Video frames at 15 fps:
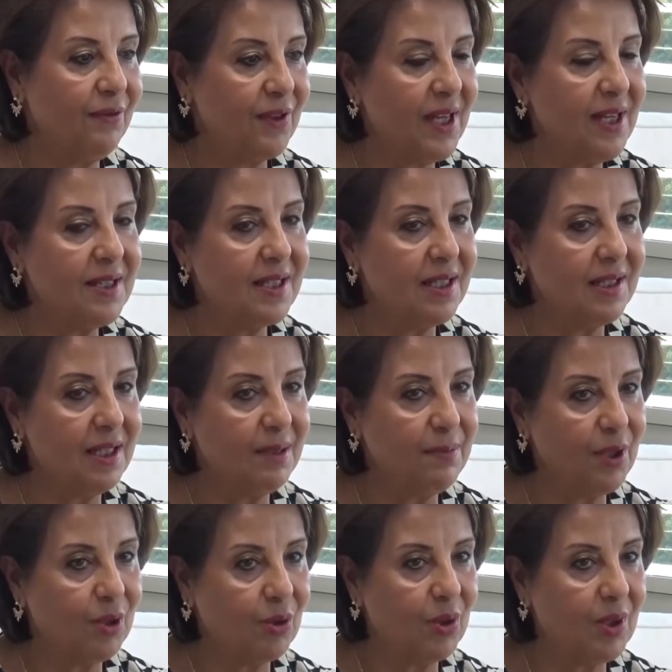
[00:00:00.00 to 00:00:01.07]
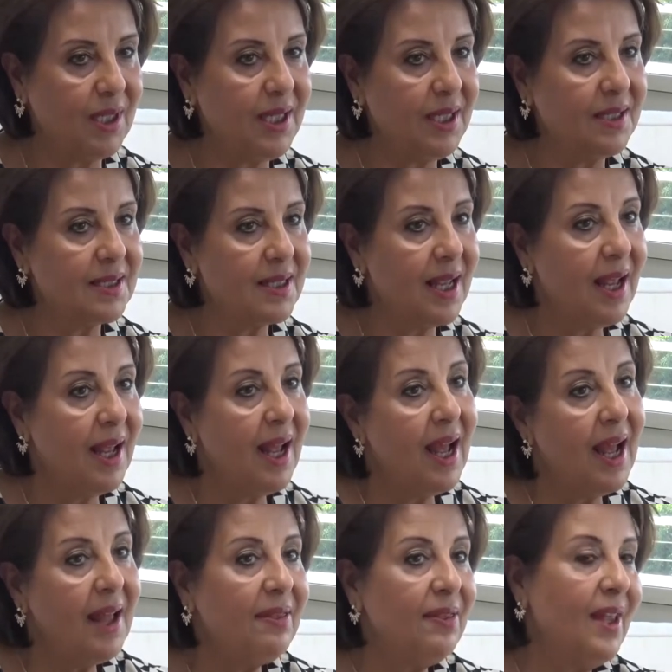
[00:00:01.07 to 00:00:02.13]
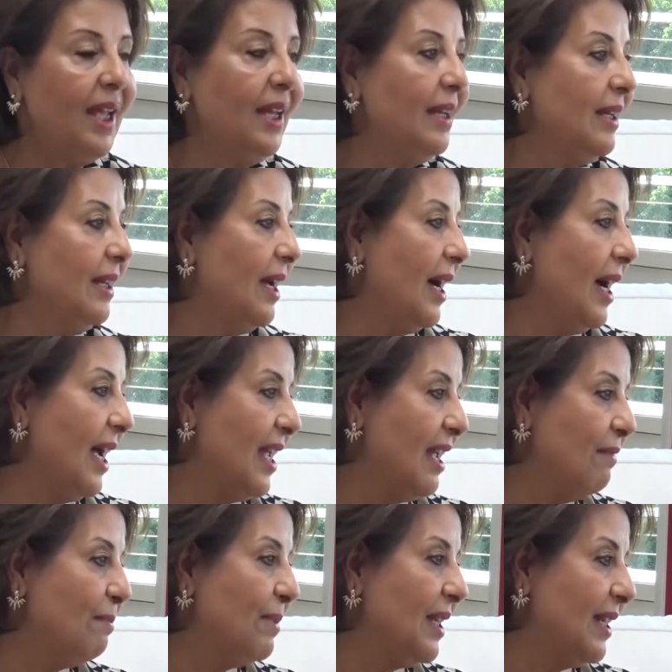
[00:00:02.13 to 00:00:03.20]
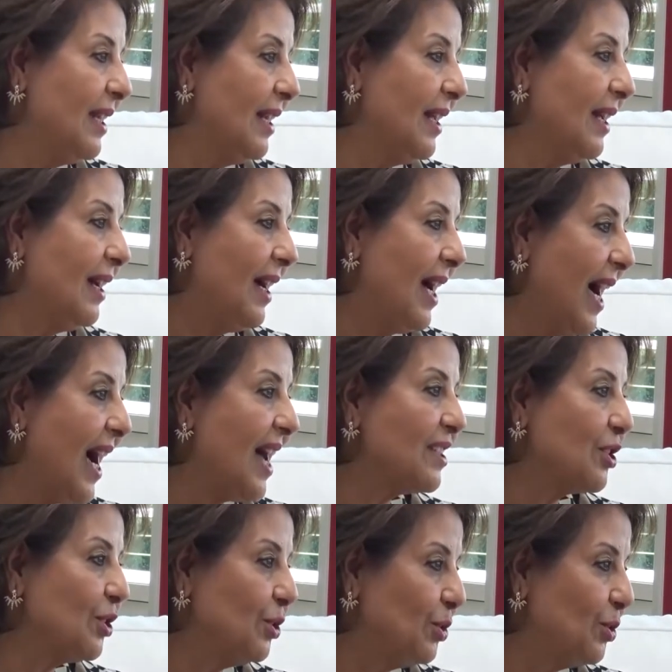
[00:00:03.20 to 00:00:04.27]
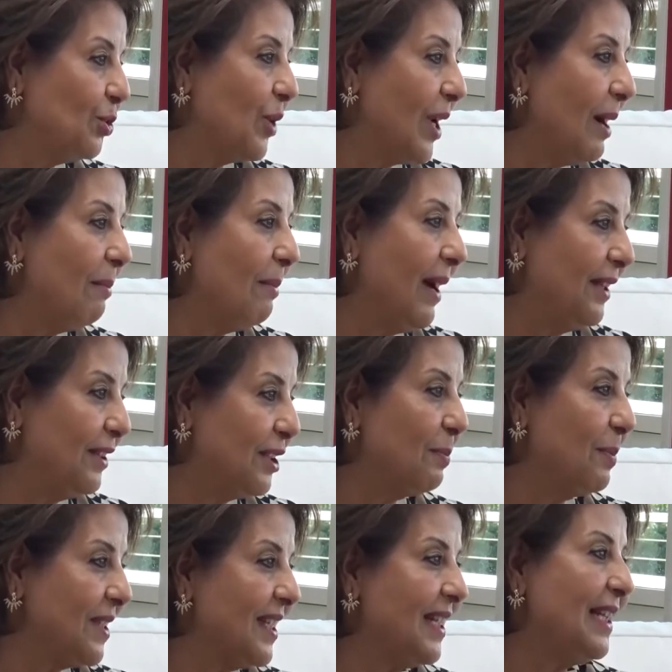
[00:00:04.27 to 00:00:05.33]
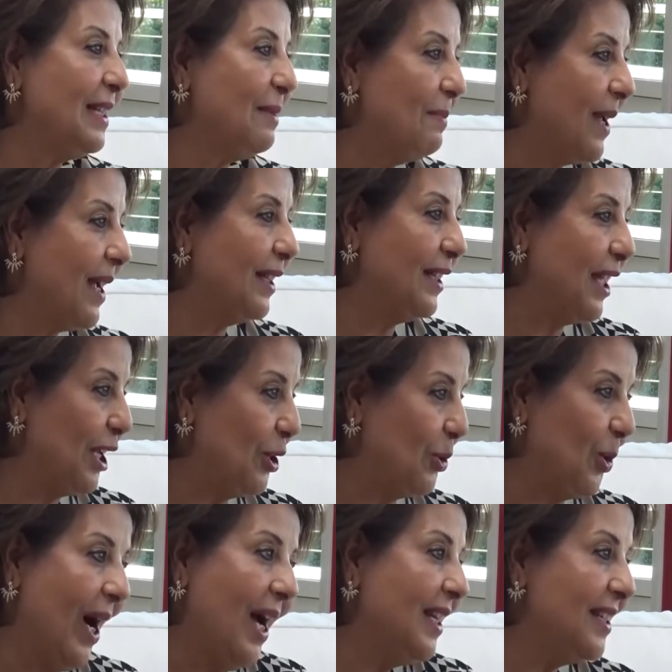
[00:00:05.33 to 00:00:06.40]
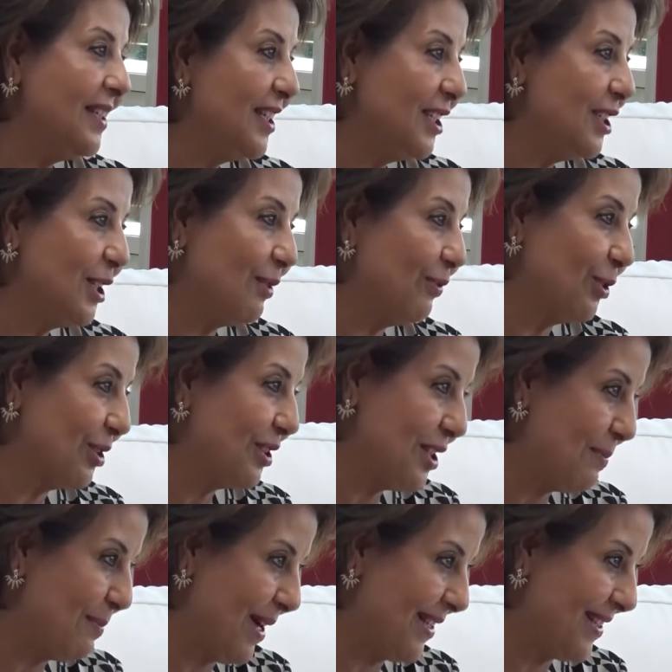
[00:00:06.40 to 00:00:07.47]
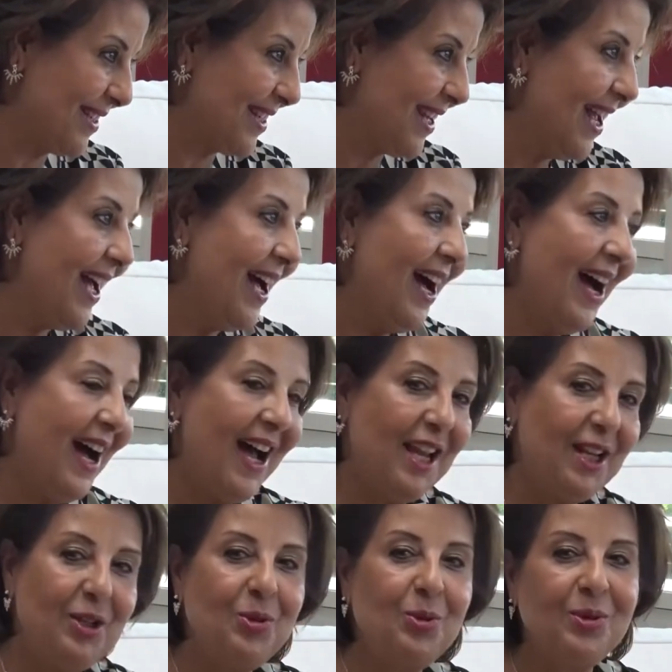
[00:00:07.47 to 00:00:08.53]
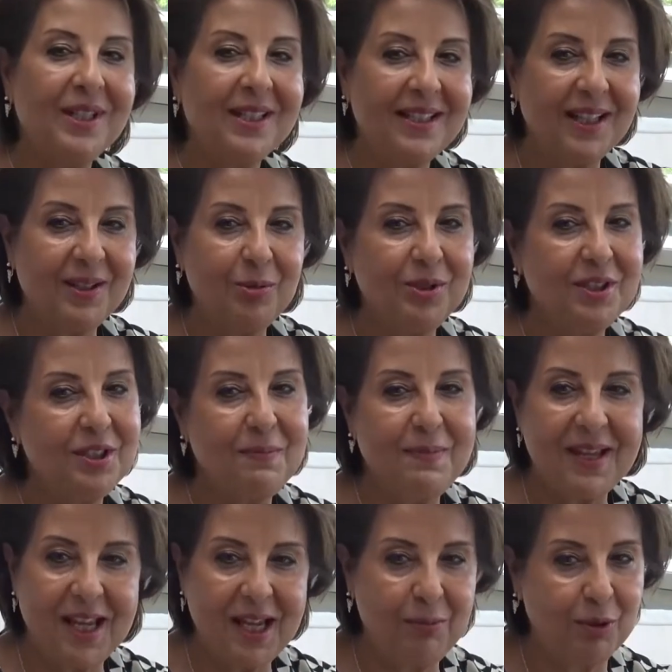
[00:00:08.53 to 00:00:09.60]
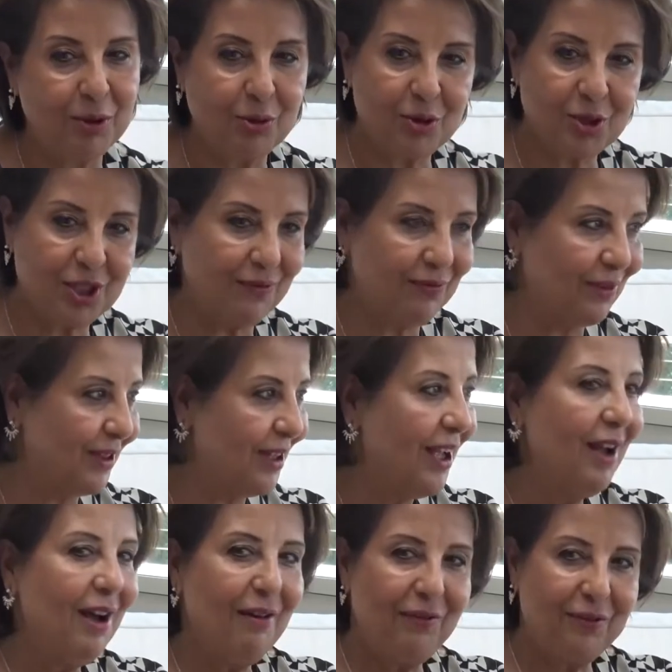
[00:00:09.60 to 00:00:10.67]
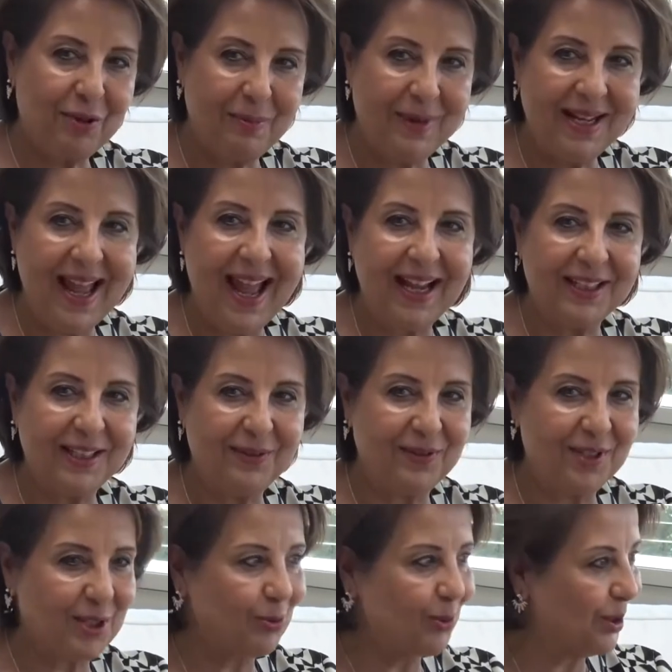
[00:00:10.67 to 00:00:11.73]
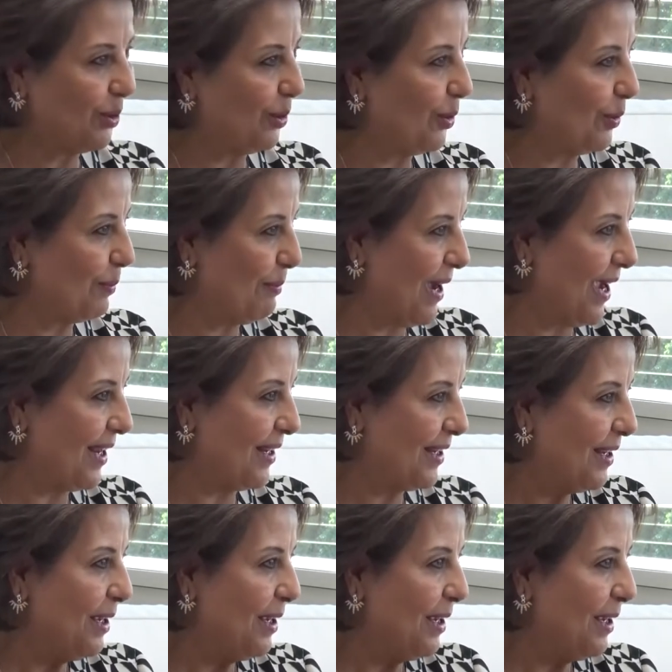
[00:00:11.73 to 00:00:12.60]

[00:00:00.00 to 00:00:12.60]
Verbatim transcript: friends and Libyan colleagues. And then I have been asked to come and represent Libya at the EU. I resisted for three months. I knew that I wouldn't be able to shift from an activist with all my,